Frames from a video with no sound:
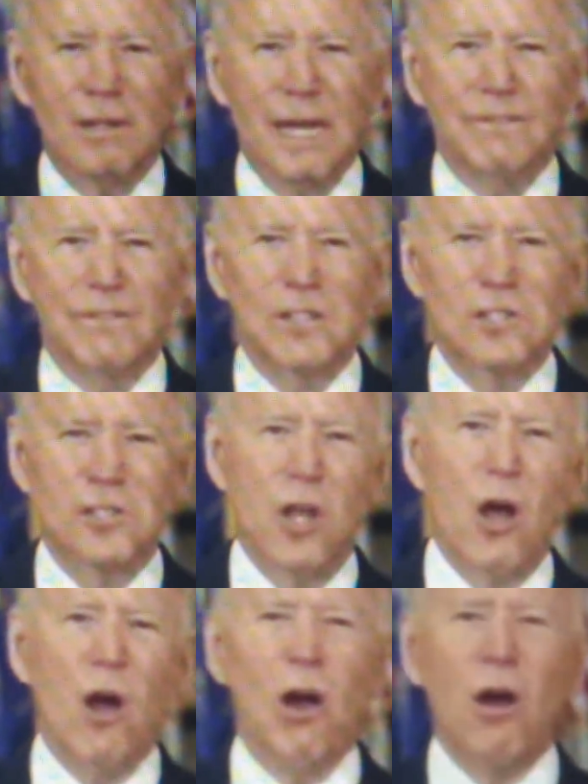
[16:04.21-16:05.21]
After this
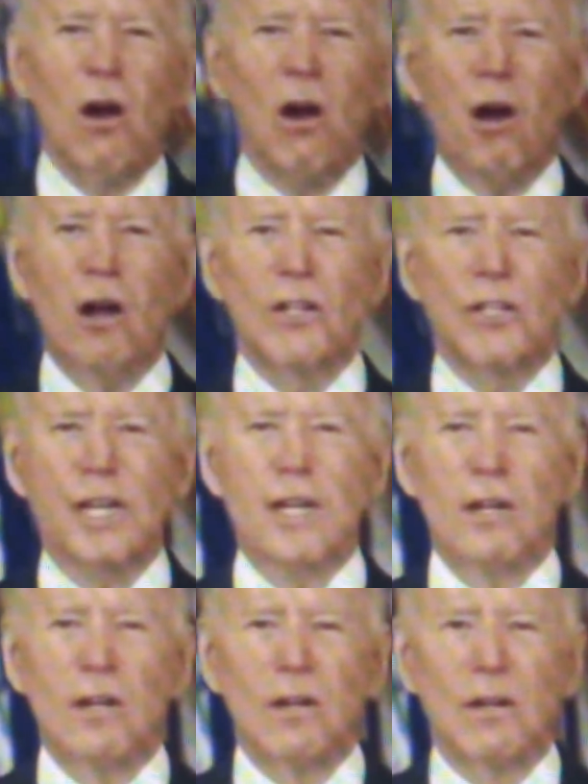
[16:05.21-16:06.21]
long, hard
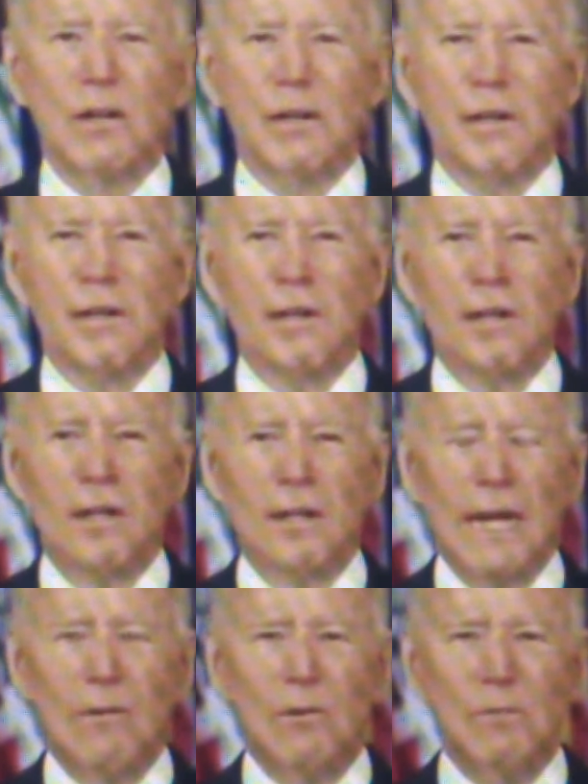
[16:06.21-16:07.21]
year,
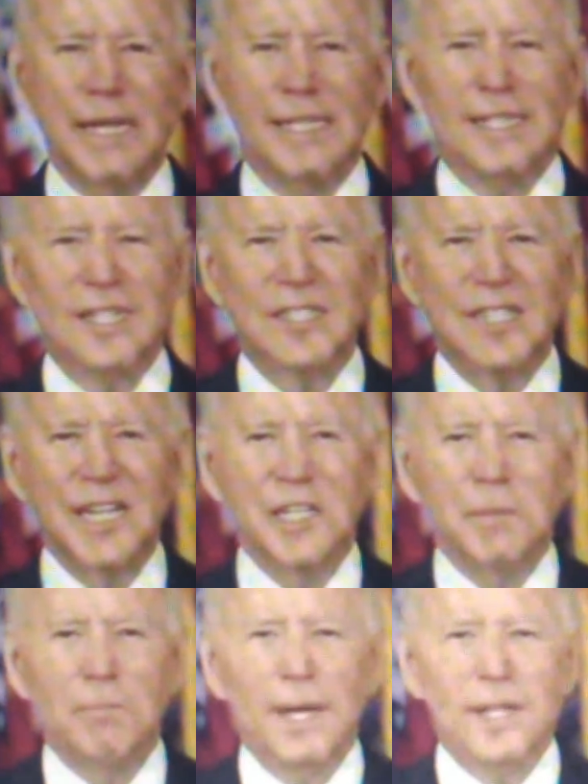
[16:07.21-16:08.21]
that will make this
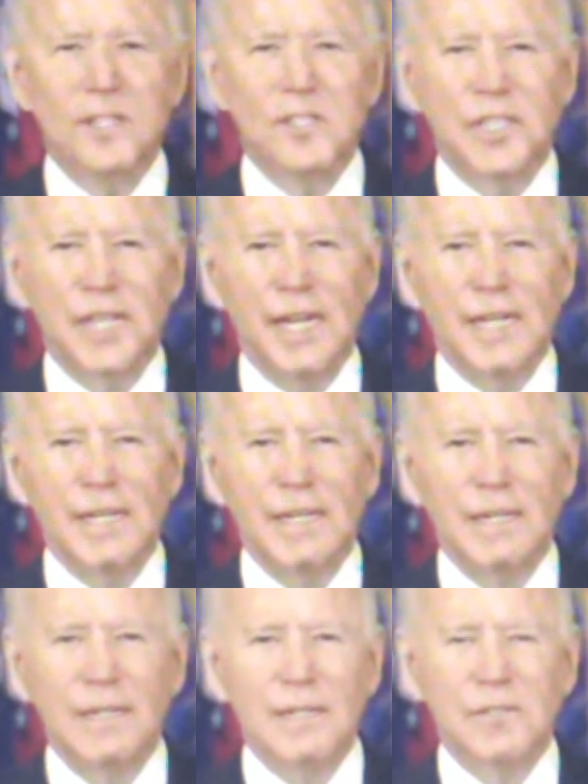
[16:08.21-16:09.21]
Independence Day
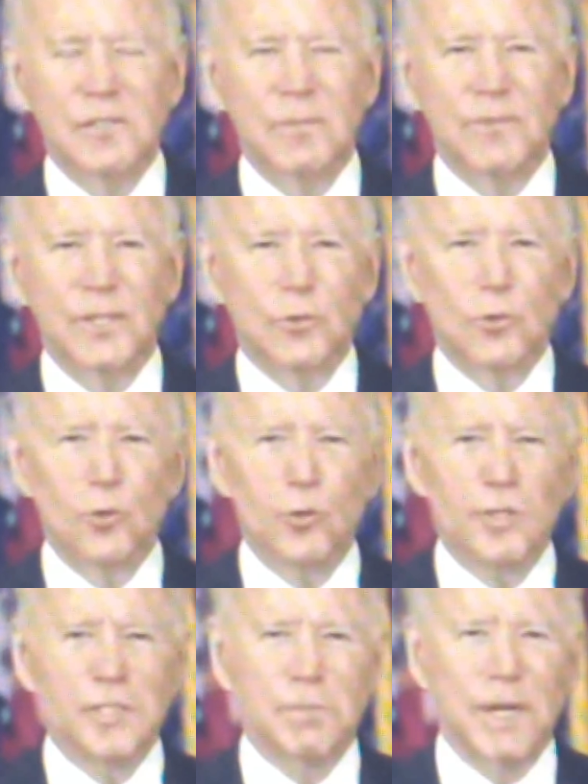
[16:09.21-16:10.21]
something
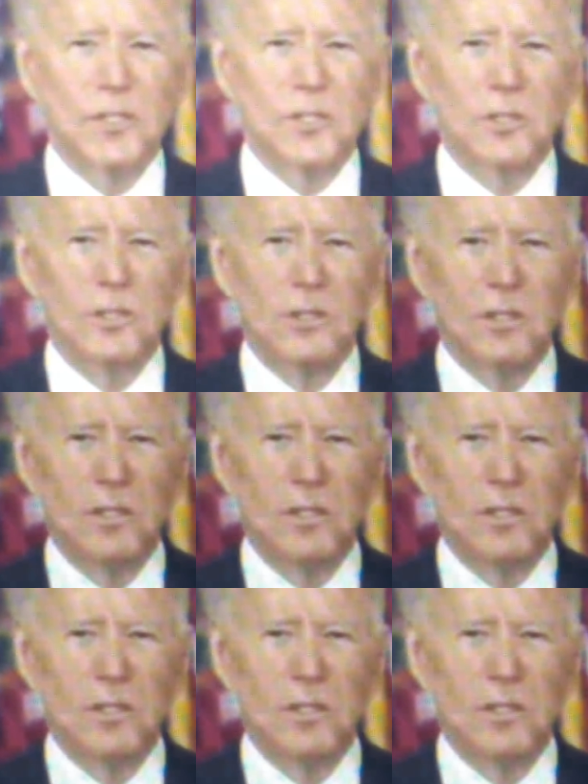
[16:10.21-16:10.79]
truly special,